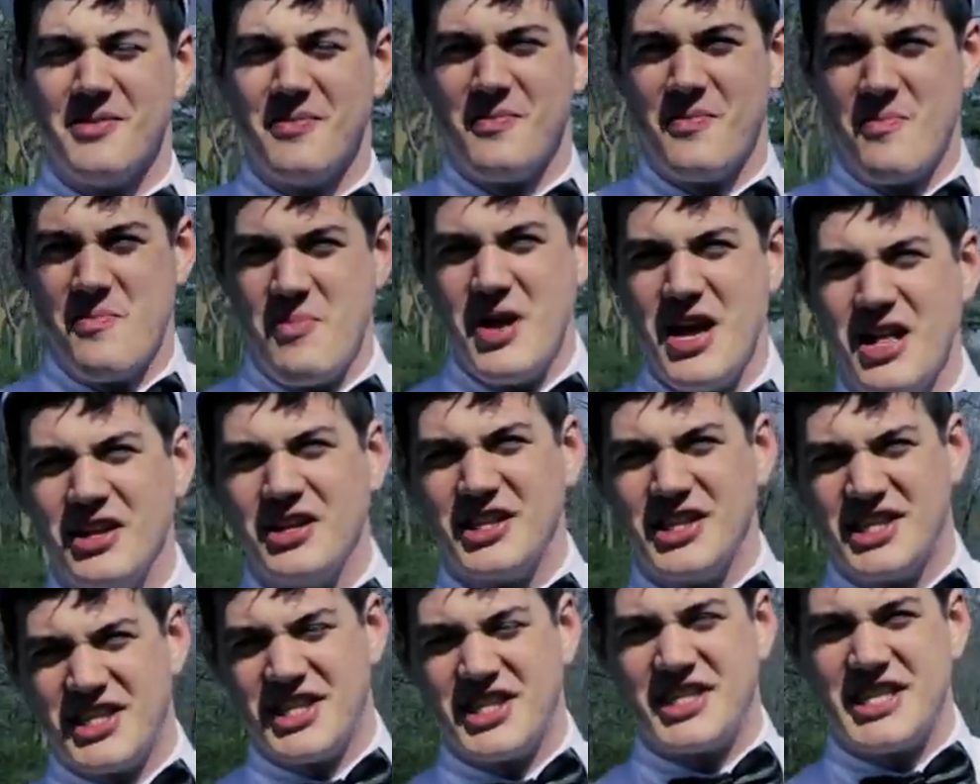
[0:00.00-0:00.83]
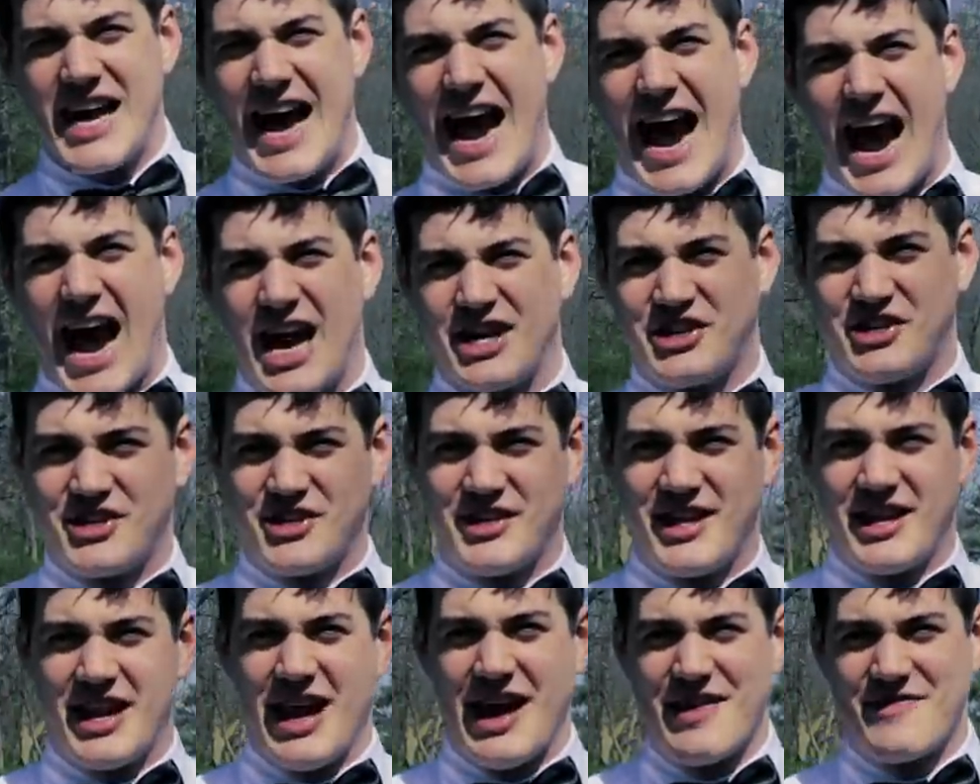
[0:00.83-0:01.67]
milk stash
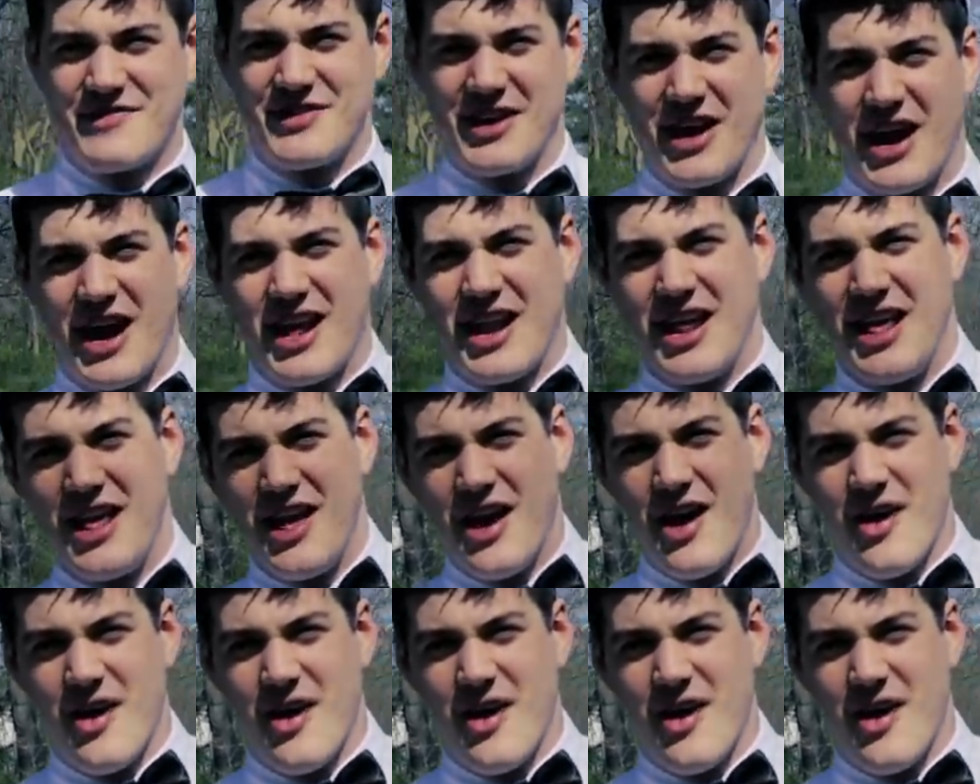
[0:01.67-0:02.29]
that I've got.